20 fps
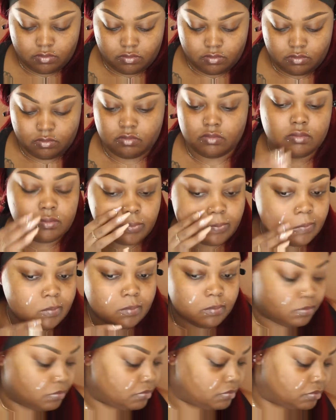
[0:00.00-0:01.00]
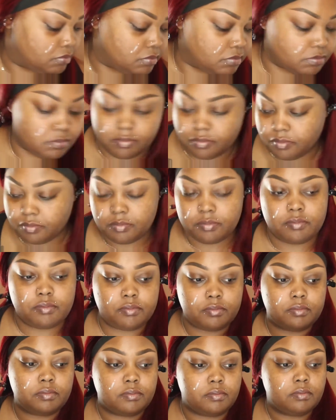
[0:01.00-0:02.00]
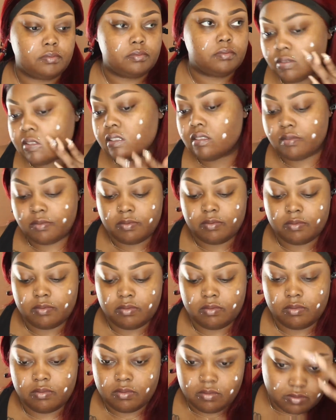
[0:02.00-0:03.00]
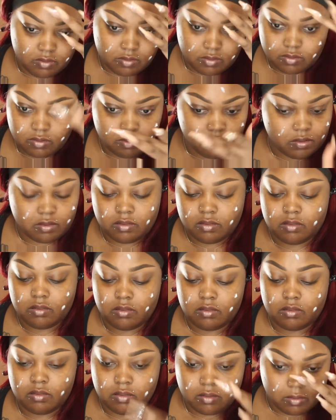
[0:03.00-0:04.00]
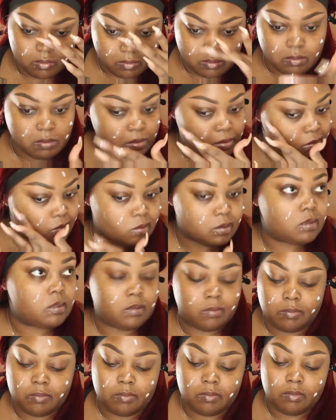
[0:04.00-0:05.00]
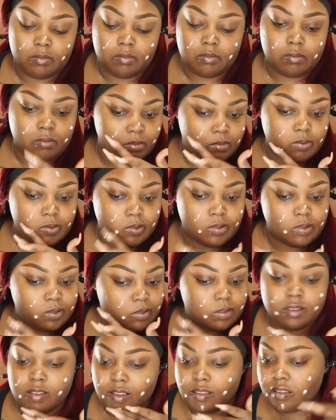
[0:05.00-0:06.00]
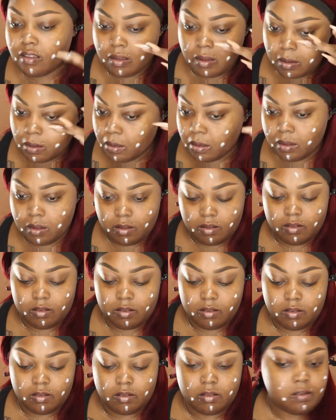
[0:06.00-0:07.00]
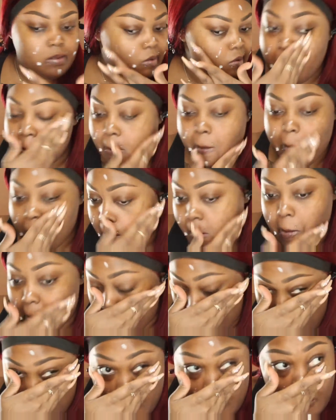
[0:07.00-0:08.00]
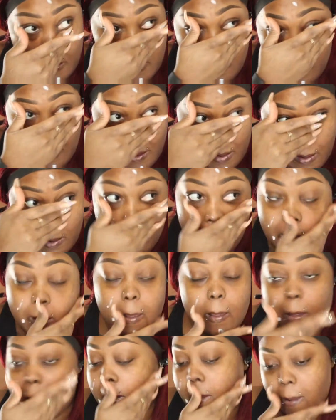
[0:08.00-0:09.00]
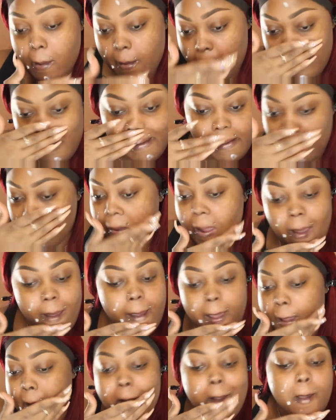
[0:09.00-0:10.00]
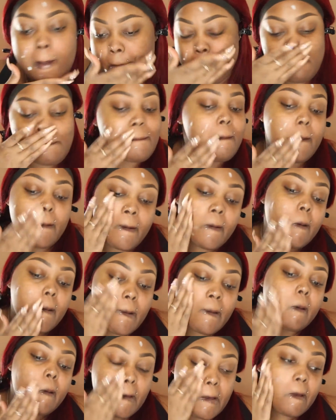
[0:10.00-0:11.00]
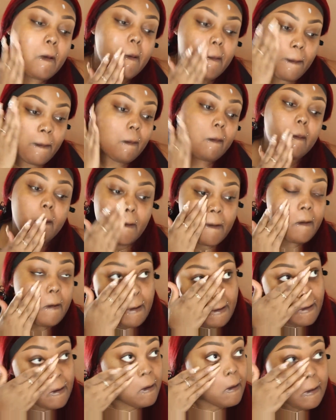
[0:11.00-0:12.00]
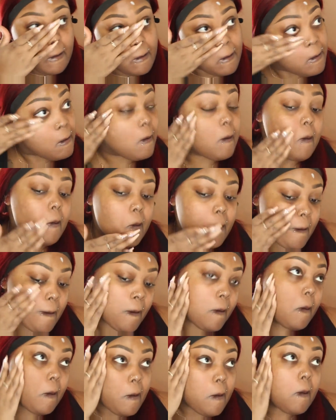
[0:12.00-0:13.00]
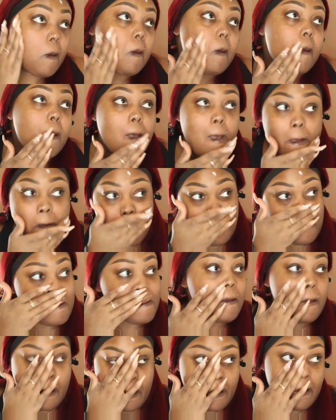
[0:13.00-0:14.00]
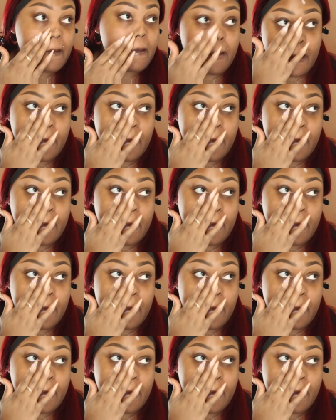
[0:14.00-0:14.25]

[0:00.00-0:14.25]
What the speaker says: this Laura Mercier I cannot talk today, you guys. The Pure Canvas Primer. This is their blurring. This is supposed to be silicone free. So I will say